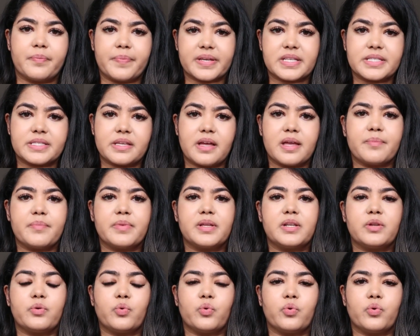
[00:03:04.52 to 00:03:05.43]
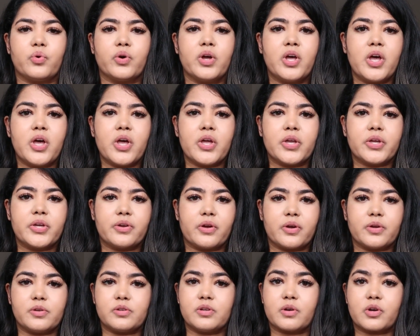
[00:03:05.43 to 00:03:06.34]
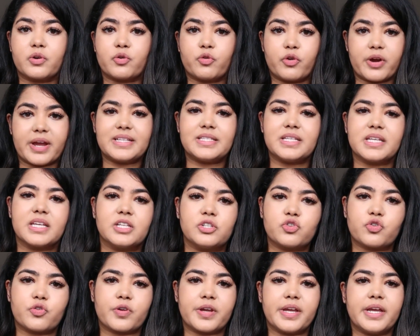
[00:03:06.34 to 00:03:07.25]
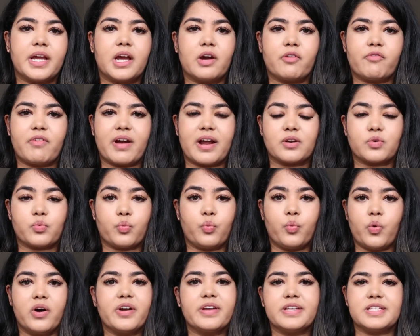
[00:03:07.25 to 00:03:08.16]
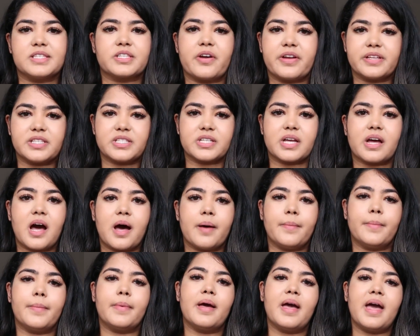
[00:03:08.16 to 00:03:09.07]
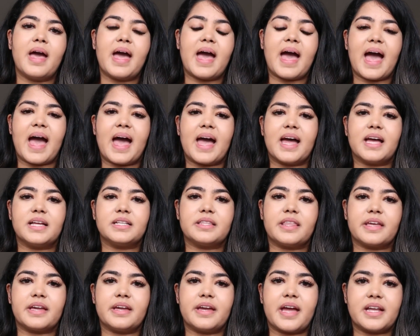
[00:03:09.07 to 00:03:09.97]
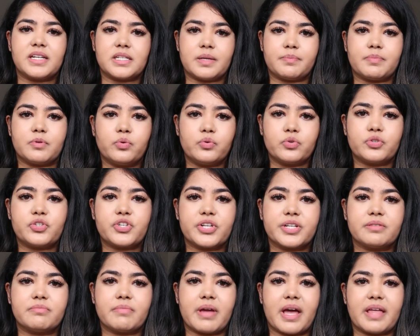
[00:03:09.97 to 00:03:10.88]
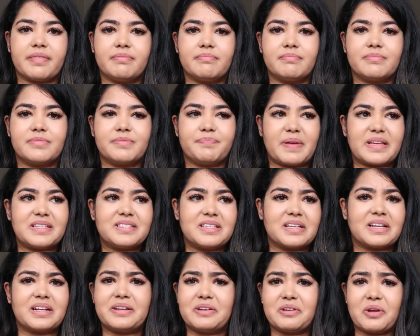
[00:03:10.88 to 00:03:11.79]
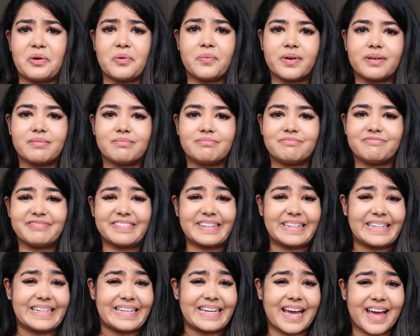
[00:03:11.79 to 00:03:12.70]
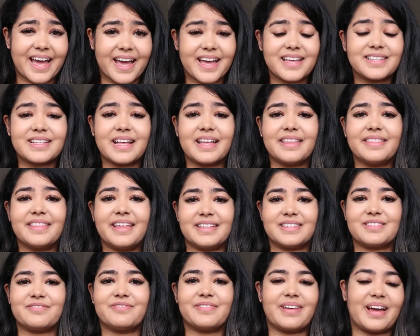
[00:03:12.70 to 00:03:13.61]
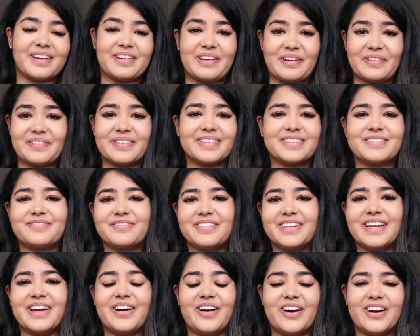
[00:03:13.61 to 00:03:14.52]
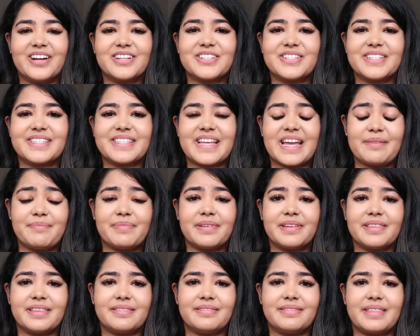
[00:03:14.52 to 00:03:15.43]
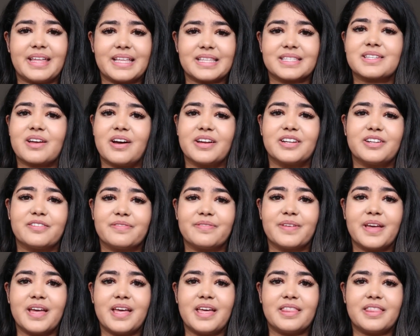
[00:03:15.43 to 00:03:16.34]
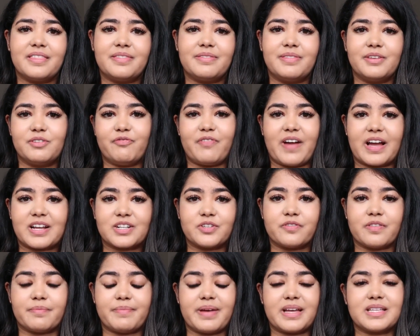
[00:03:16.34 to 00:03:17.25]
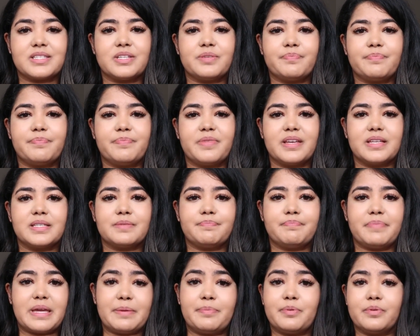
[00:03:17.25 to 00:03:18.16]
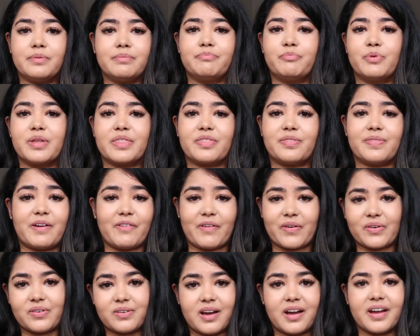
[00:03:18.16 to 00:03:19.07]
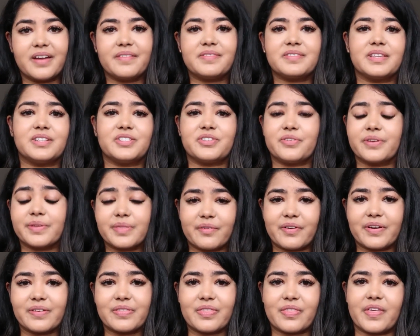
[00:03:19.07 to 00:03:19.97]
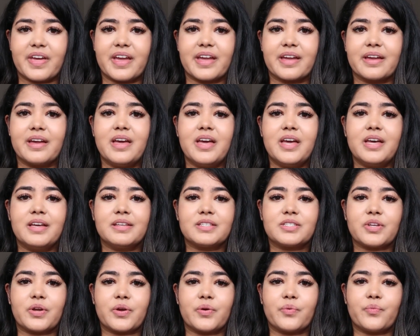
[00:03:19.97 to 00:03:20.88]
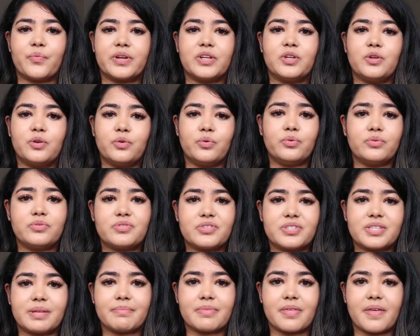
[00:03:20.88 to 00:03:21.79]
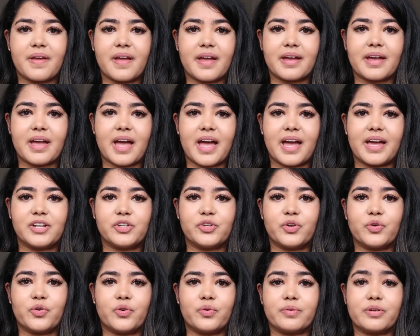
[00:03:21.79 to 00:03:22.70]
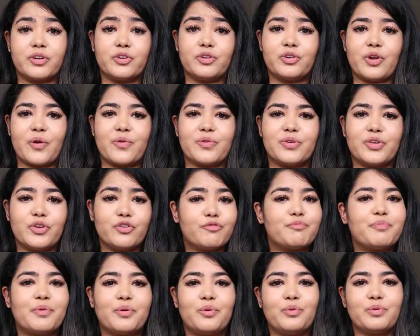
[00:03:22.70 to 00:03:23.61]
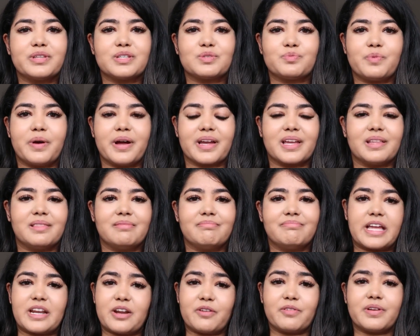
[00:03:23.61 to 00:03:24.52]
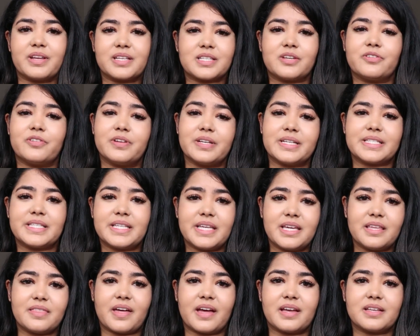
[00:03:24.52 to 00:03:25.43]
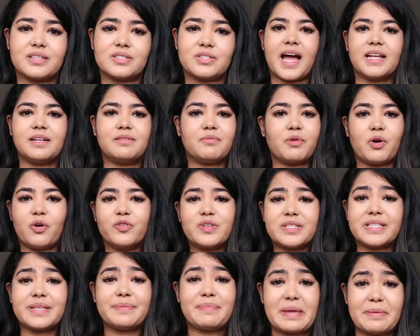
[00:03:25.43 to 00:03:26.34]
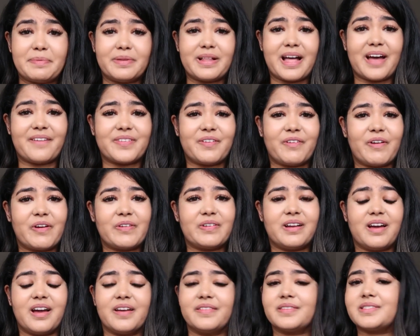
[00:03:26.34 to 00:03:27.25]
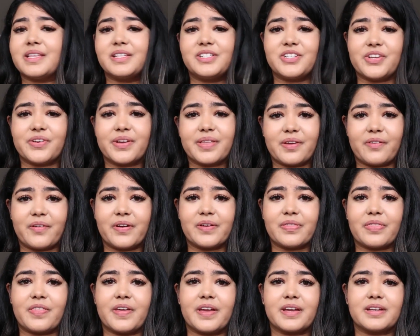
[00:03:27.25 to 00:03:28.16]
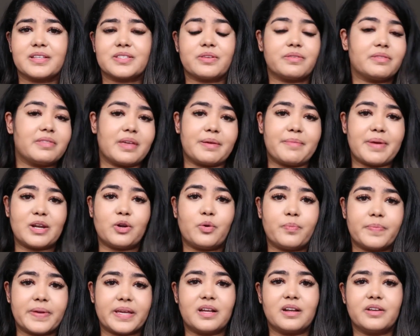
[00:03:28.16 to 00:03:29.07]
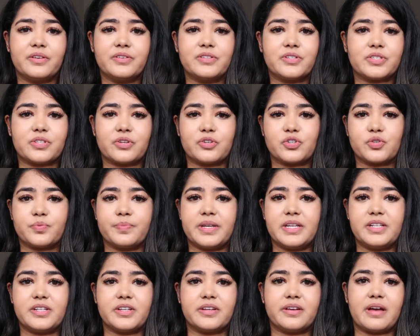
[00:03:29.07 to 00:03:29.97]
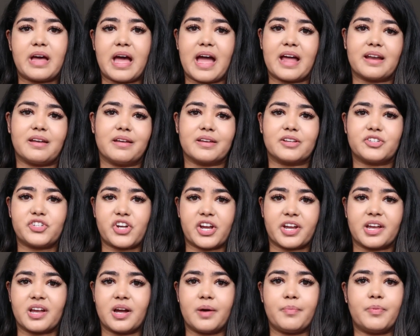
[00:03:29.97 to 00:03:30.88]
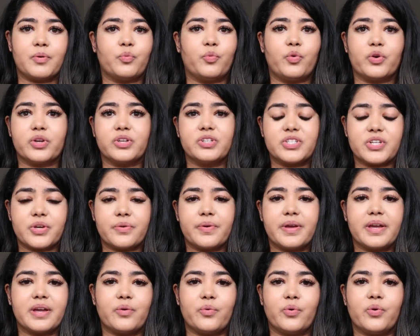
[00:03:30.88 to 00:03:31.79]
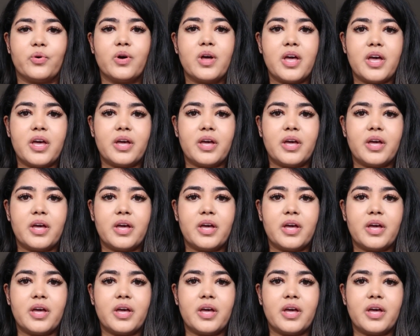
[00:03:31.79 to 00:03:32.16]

up excitement or creating intrigue around what is going to come, and they end up launching and basically no one really cares. And I know it's really harsh to say, but that's kind of the fact of the matter. There's people with their own lives, they're doing their own thing. So when you launch something and you've put all this work and they don't necessarily see that. And obviously people have their own lives, they're doing their own thing, so they may not be glued to social media and checking up on what you're doing, or